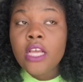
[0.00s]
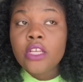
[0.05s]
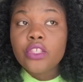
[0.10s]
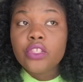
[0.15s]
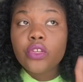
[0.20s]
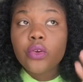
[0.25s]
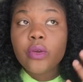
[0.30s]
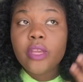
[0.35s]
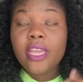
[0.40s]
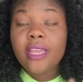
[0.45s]

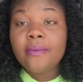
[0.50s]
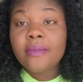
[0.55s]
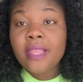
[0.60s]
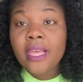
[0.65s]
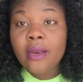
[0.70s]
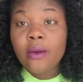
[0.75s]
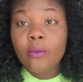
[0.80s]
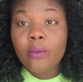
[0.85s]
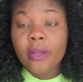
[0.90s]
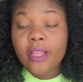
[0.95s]
So keep
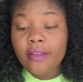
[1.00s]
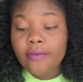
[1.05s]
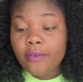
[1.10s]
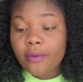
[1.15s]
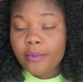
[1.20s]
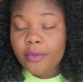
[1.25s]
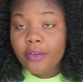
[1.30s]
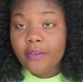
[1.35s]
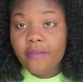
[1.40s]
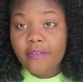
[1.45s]
that away
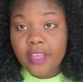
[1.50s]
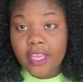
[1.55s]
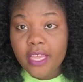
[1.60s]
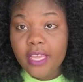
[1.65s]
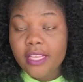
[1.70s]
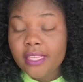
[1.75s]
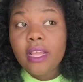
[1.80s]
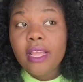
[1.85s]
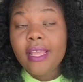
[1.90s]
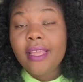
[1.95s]
from your face.